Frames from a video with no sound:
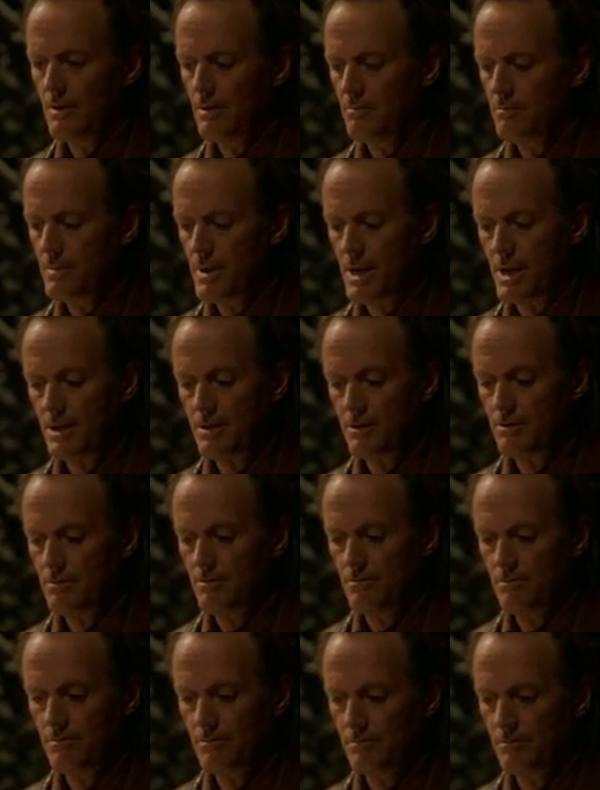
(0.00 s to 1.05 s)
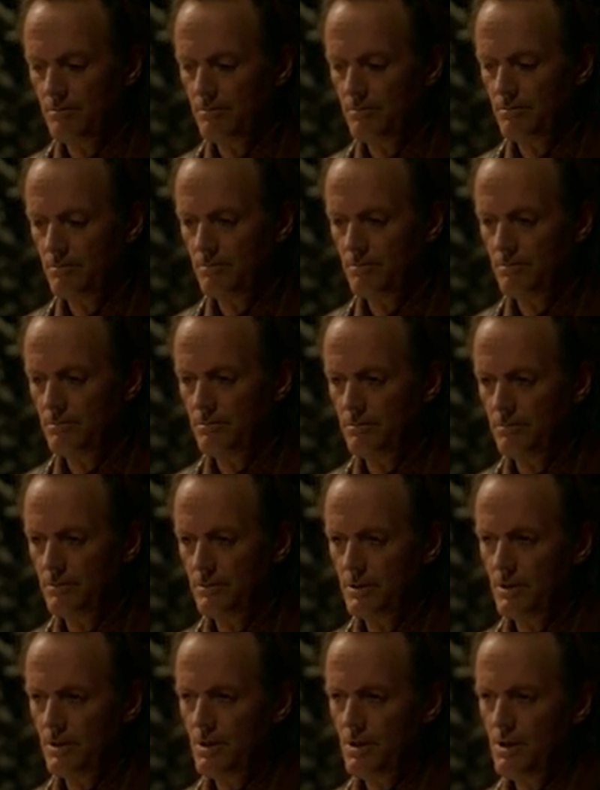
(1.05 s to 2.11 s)
Gold, it's Thomas the
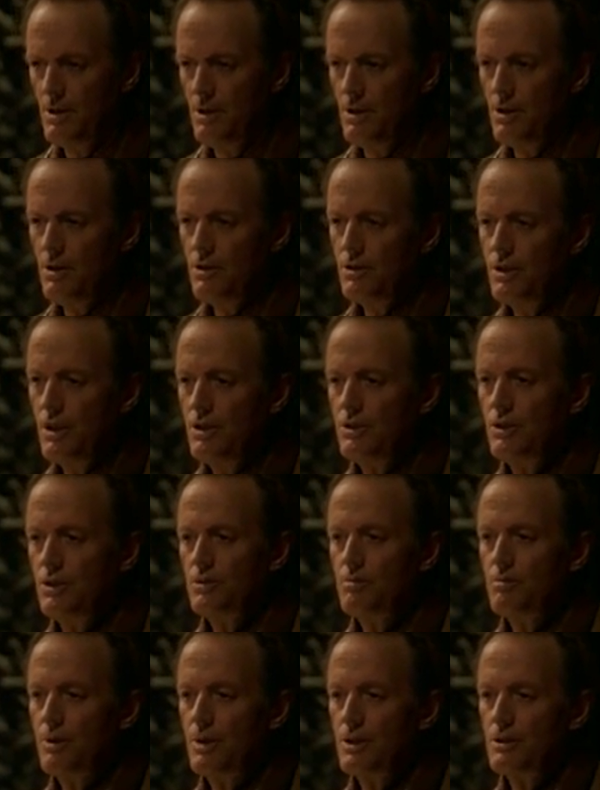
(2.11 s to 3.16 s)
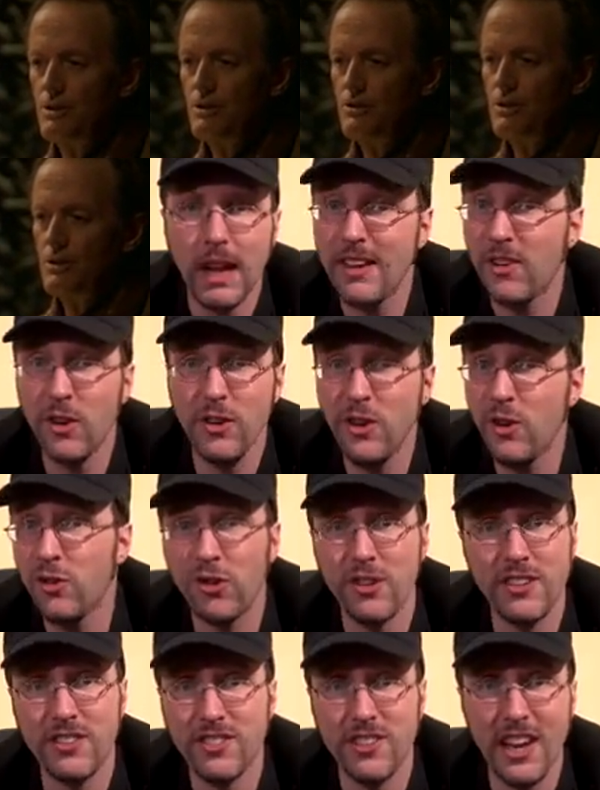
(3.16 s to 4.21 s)
fucking tank engine! I don't
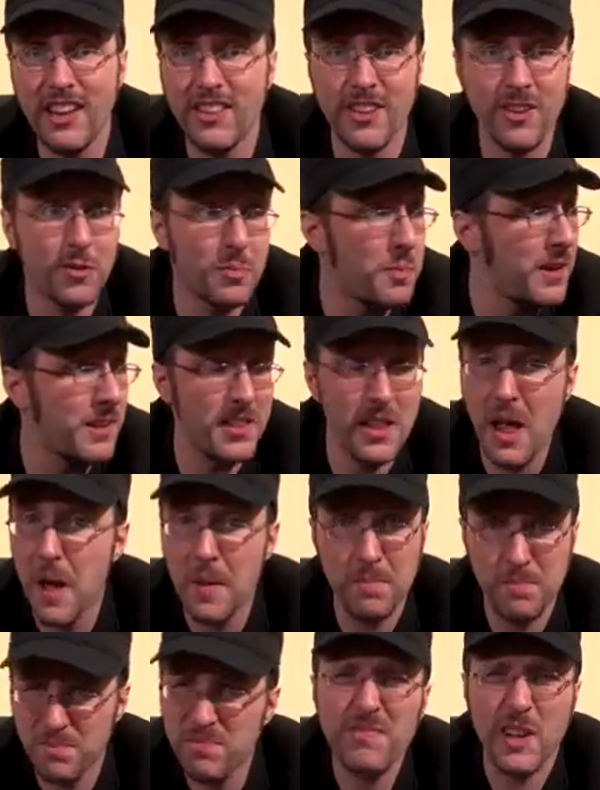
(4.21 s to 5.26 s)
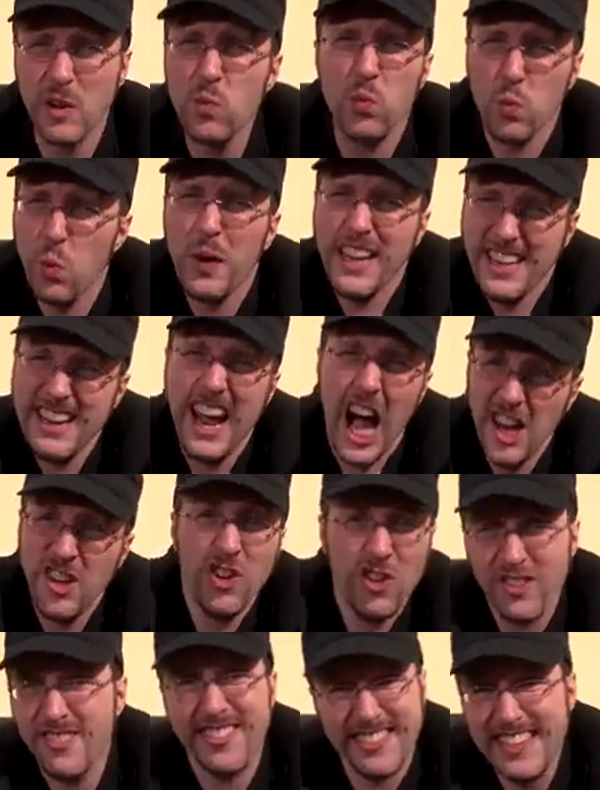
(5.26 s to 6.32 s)
usually say this, but we'd
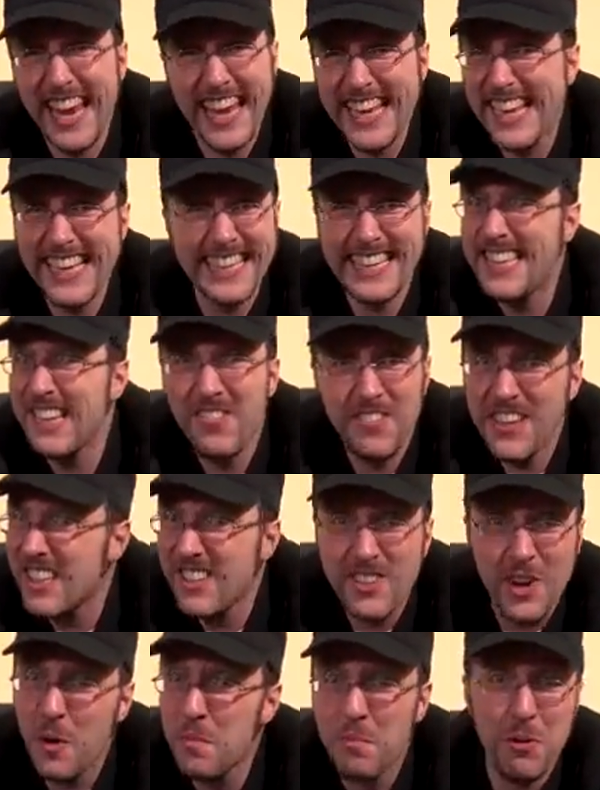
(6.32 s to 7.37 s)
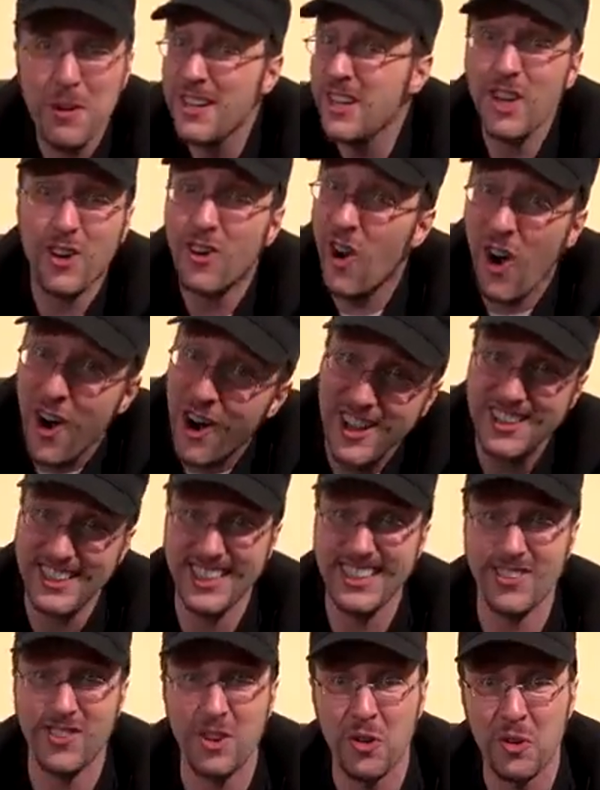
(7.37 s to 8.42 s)
understand if you don't put your all
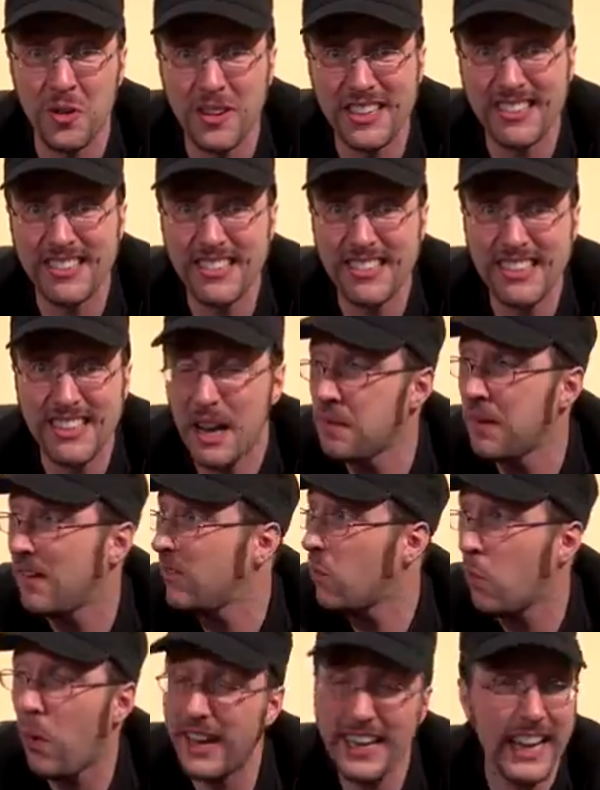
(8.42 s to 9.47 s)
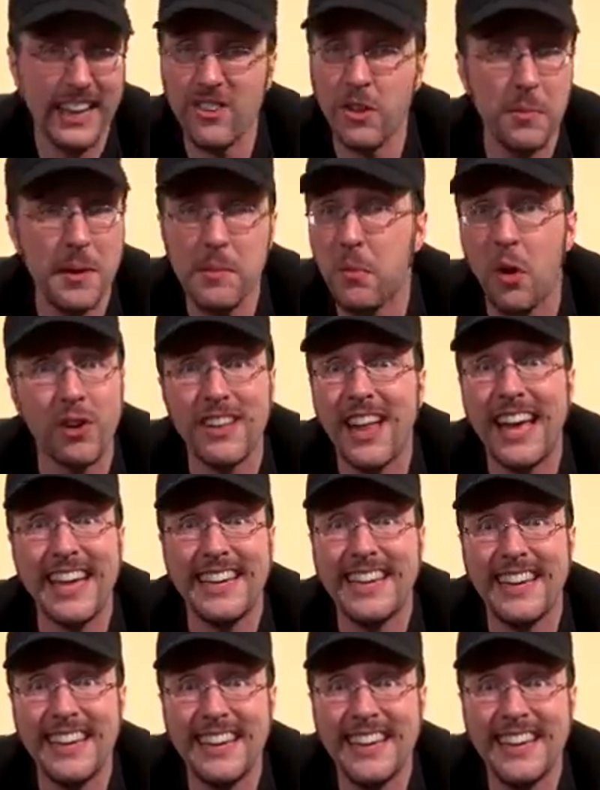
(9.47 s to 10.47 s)
into it. I mean, why can't you be more like.